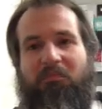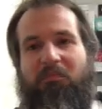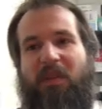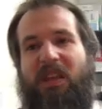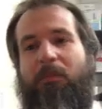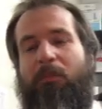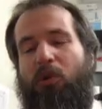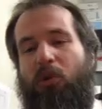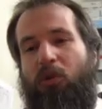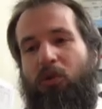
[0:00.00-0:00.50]

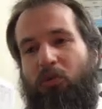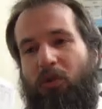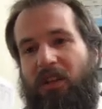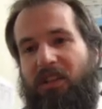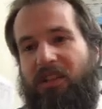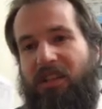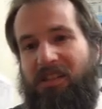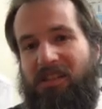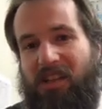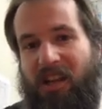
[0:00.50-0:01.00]
people who
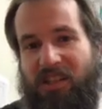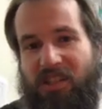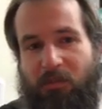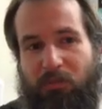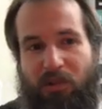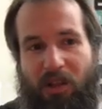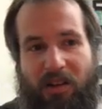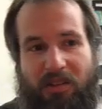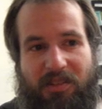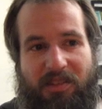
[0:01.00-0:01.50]
read these kinds
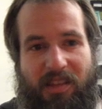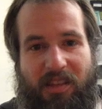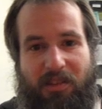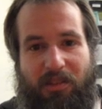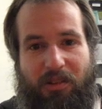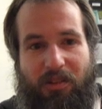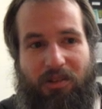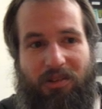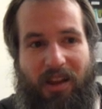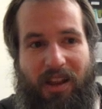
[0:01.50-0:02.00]
of blogs
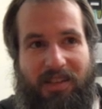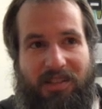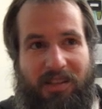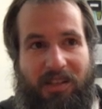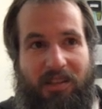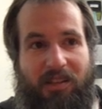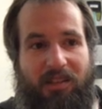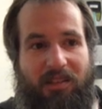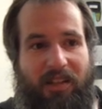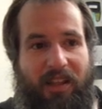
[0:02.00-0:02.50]
think they're
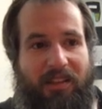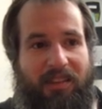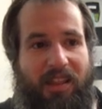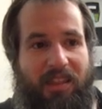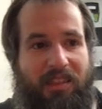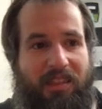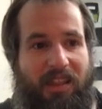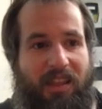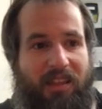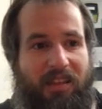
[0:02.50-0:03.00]
crazy. Like,
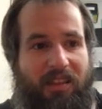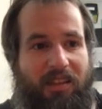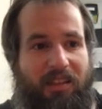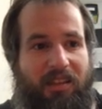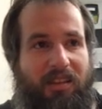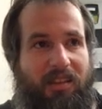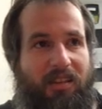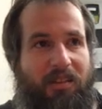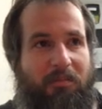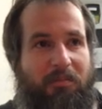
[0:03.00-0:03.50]
they think
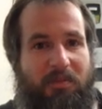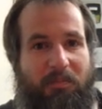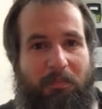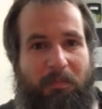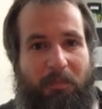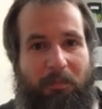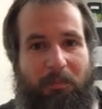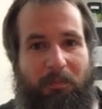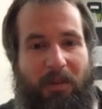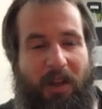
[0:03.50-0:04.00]

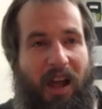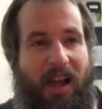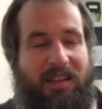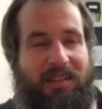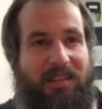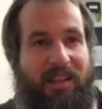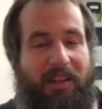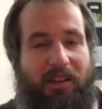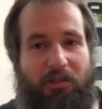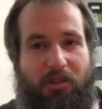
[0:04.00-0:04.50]

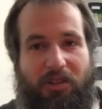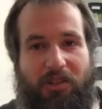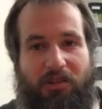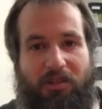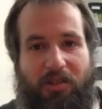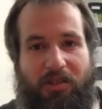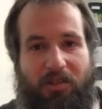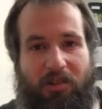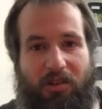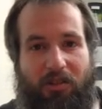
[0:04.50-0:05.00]
guys like Chris
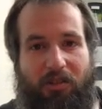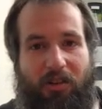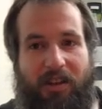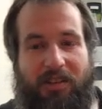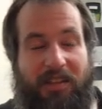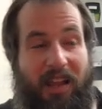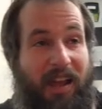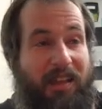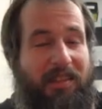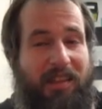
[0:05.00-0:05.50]
Kresser are
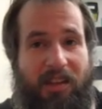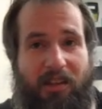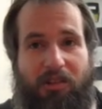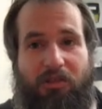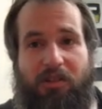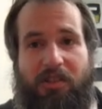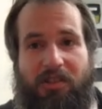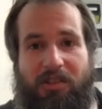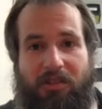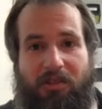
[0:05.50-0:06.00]
crazy. I think
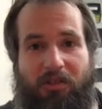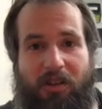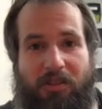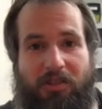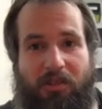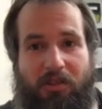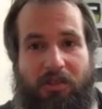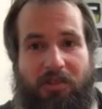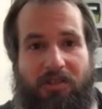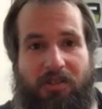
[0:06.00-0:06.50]
Chris
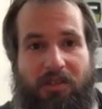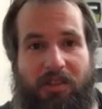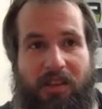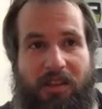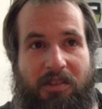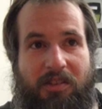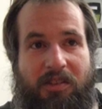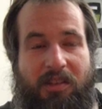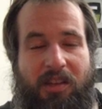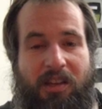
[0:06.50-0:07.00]
Kresser
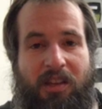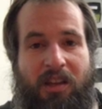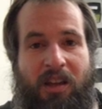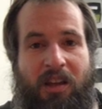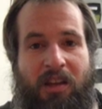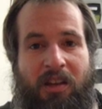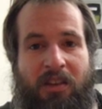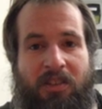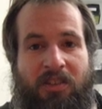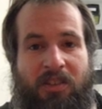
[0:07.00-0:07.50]
is
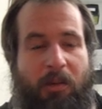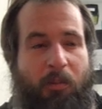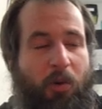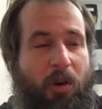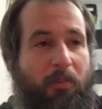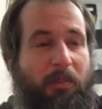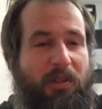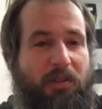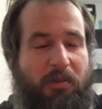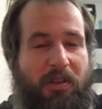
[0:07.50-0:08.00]

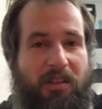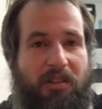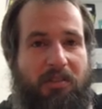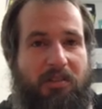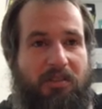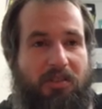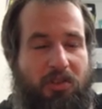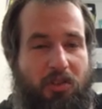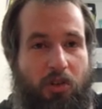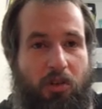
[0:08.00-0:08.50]
somewhere
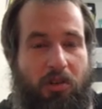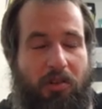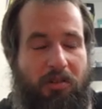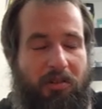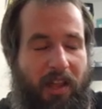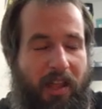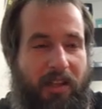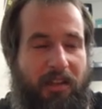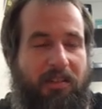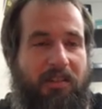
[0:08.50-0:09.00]
between
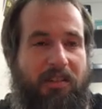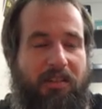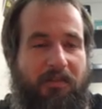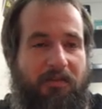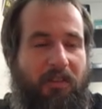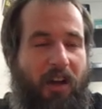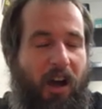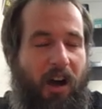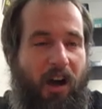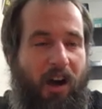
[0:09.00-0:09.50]

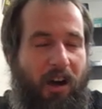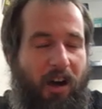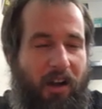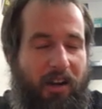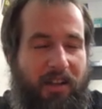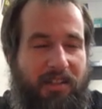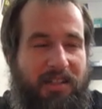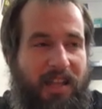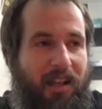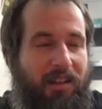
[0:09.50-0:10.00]

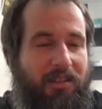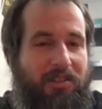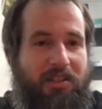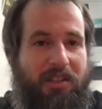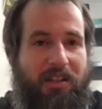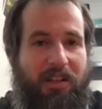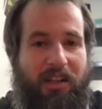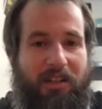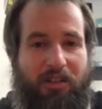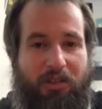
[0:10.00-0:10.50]

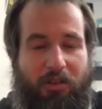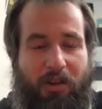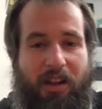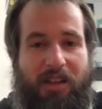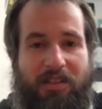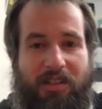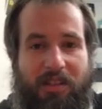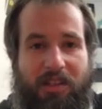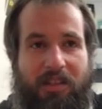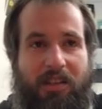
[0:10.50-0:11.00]
unintelligent and
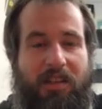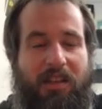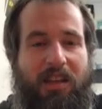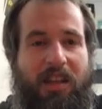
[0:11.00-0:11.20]
crazy.